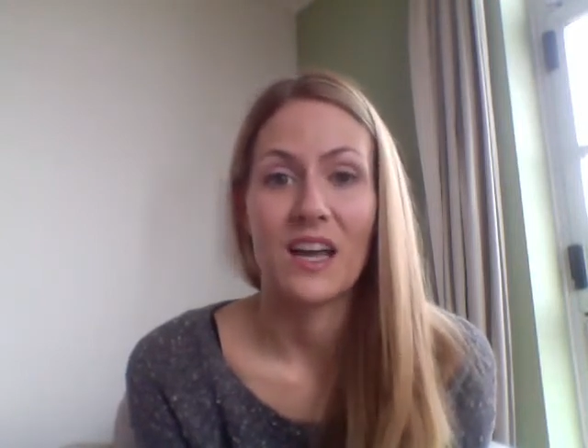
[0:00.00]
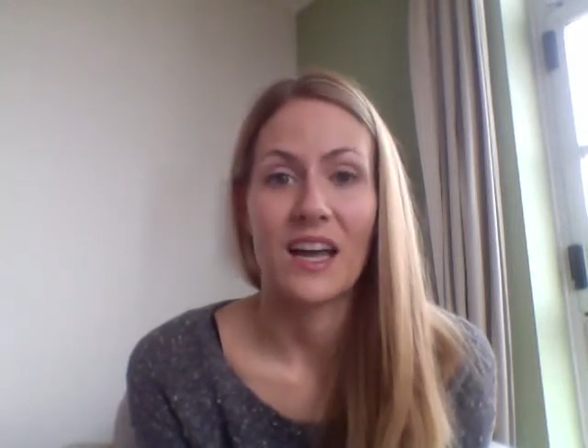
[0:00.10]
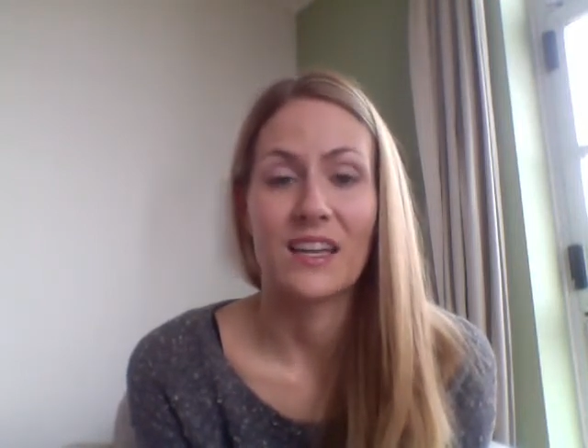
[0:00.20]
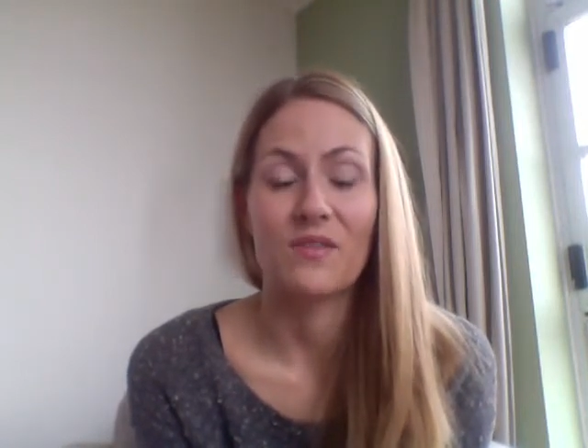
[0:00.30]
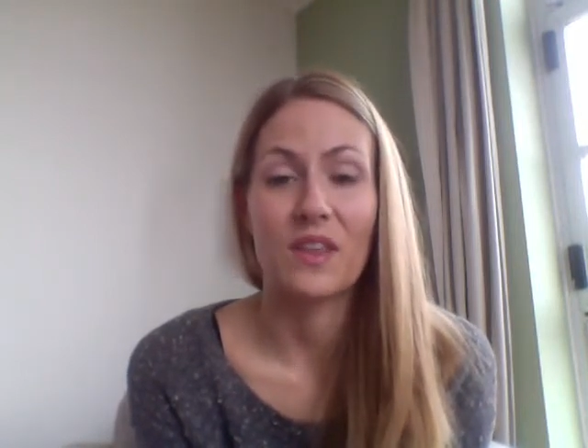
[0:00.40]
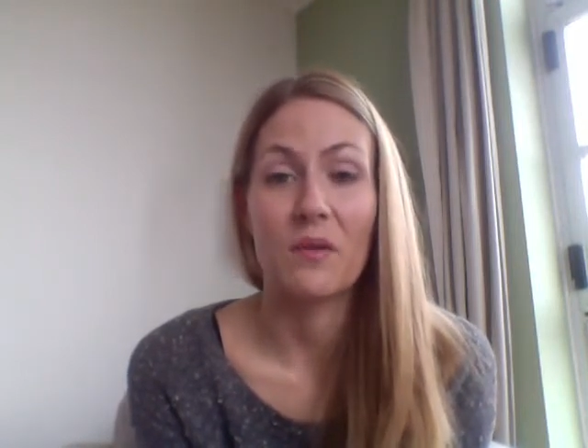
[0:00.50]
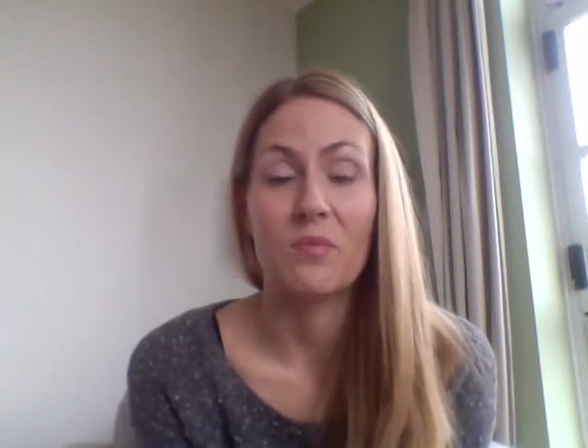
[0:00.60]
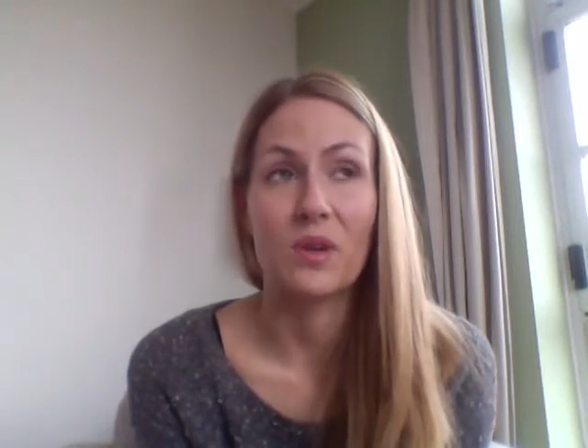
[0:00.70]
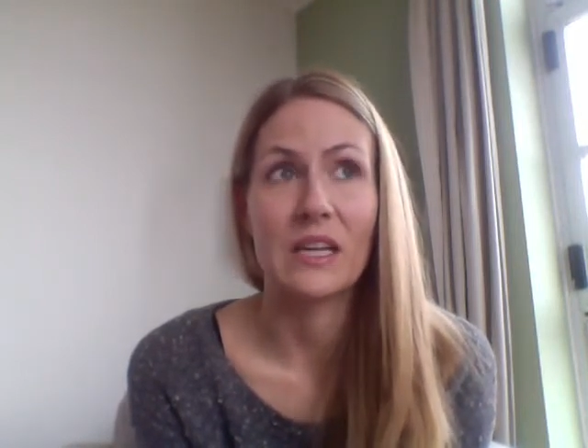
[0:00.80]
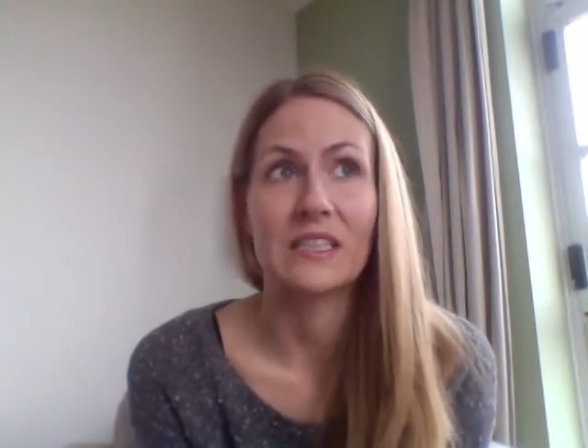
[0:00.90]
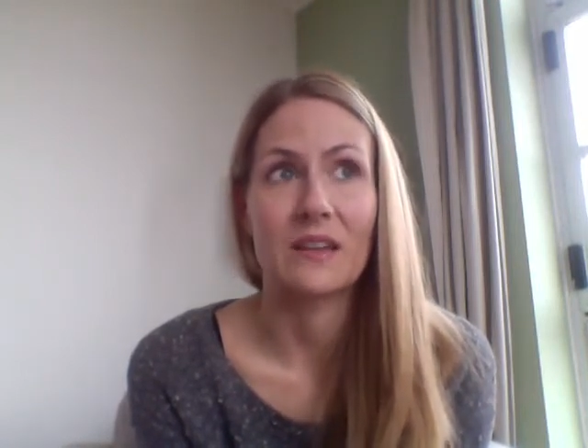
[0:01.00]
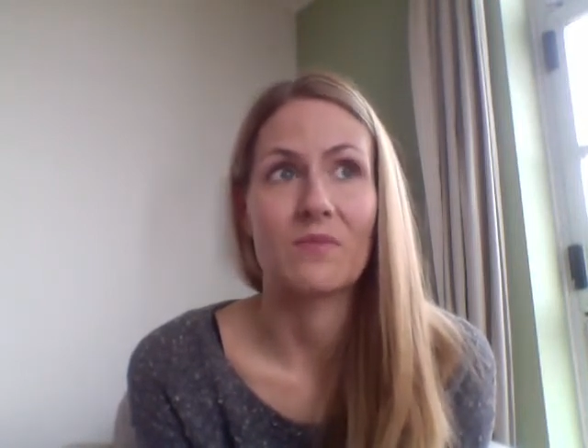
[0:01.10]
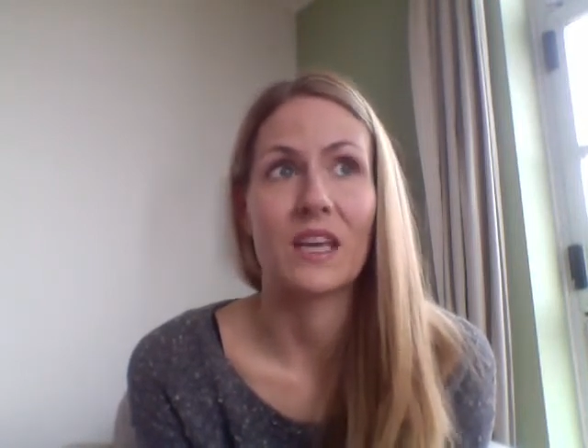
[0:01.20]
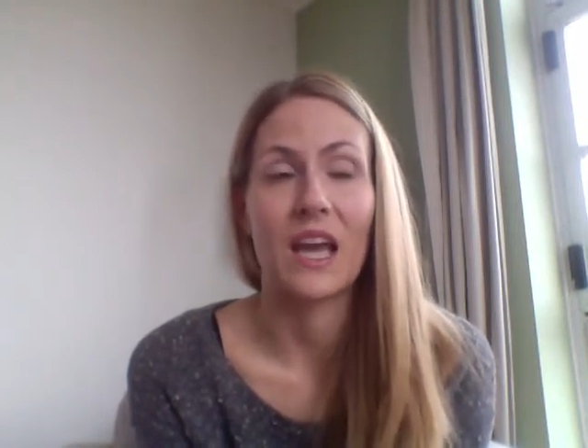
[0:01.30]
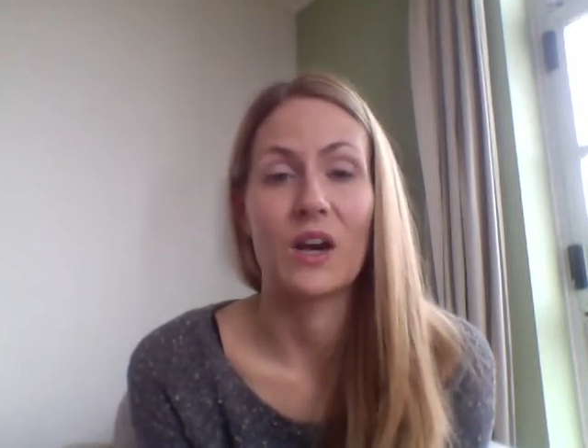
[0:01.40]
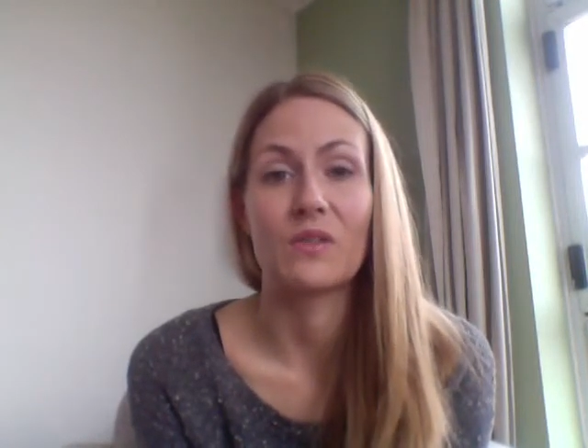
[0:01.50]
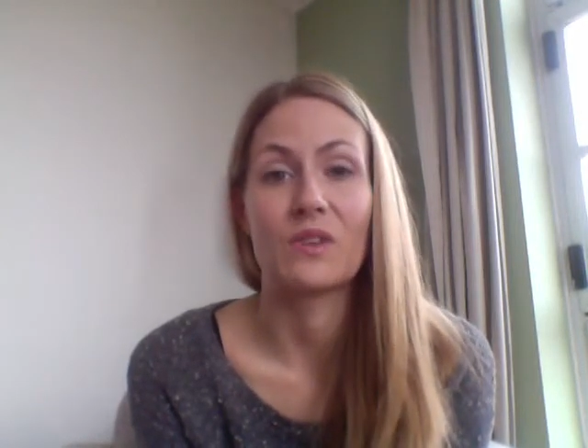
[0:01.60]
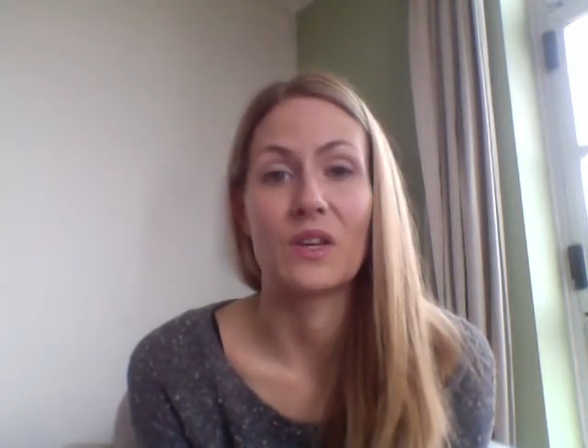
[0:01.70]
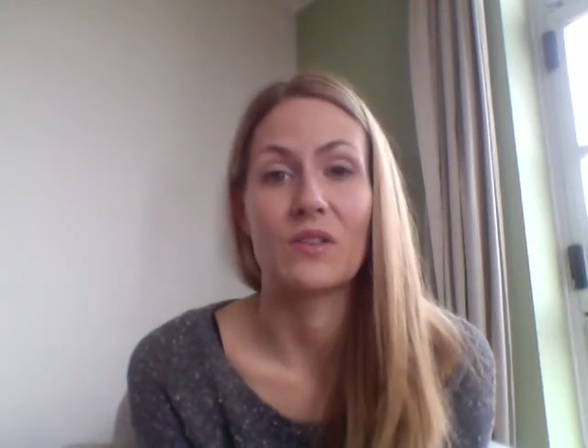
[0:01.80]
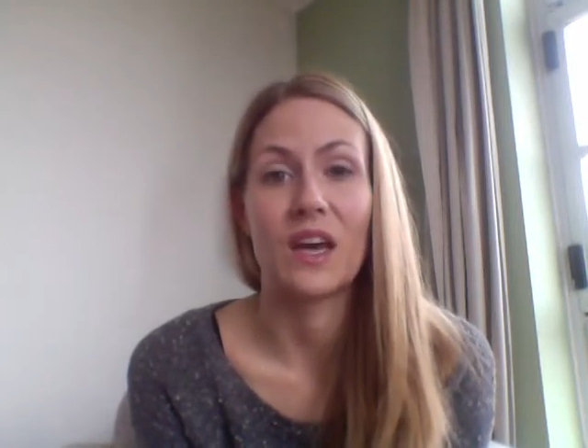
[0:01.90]
And if they're pulling something out of
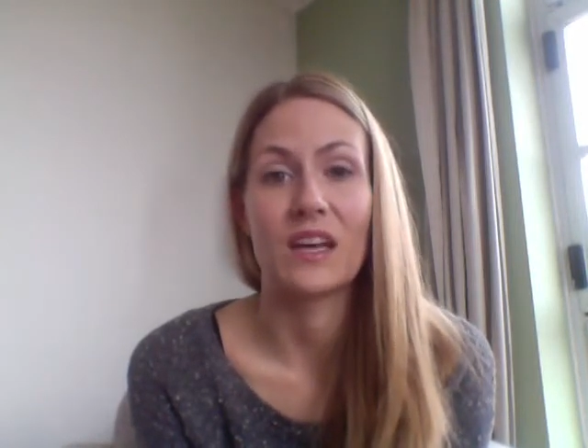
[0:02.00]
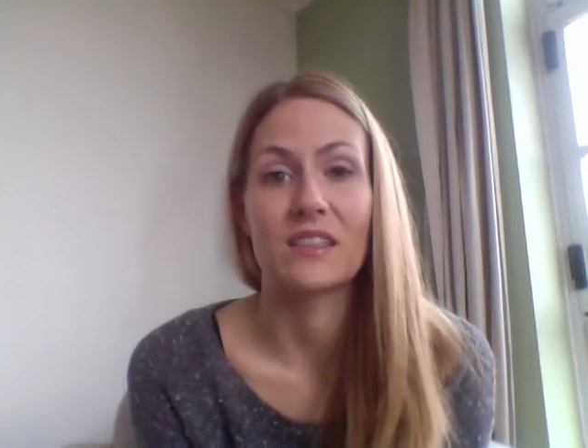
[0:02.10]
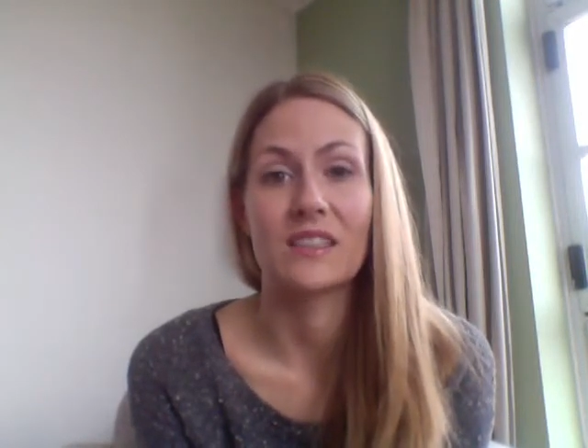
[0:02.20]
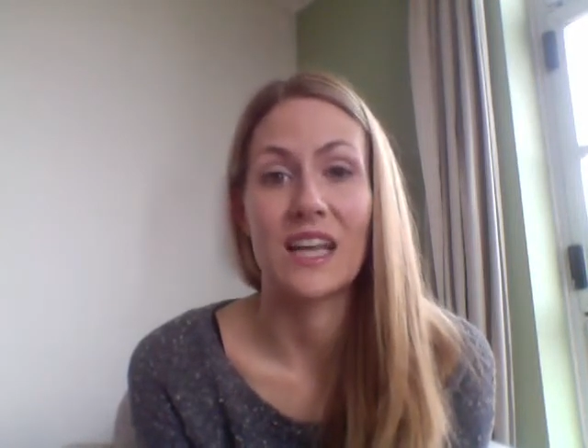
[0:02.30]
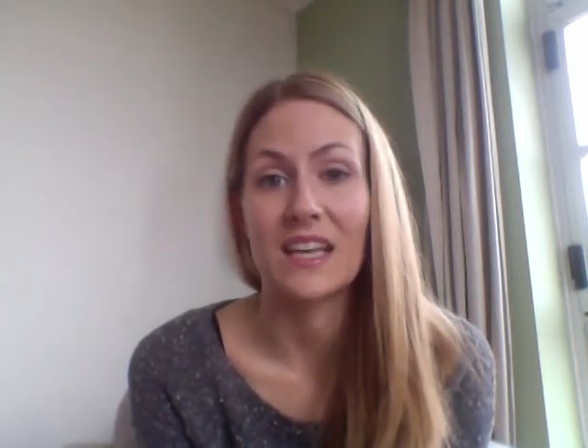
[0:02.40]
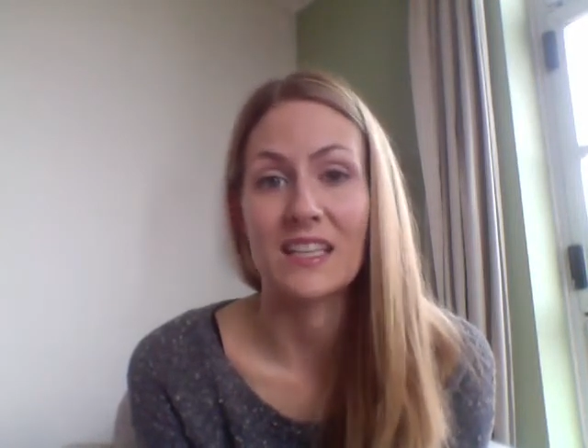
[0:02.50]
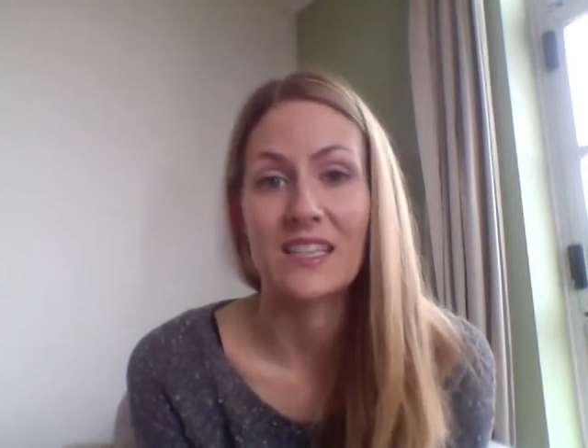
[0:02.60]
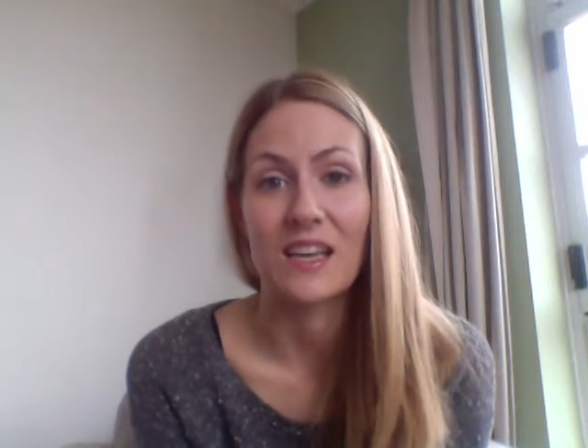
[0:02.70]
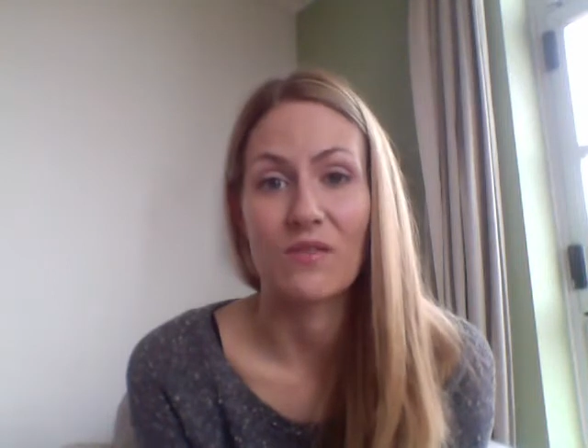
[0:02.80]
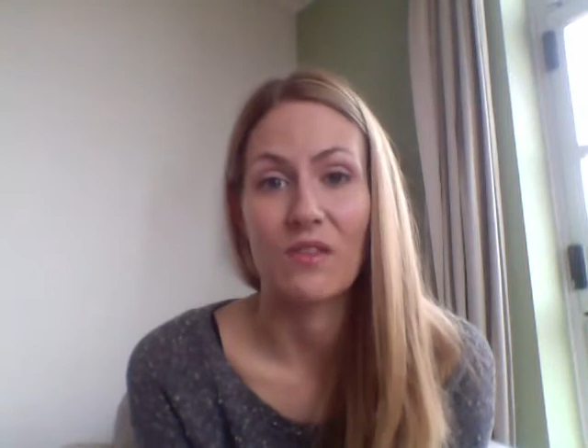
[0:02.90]
you that's negative,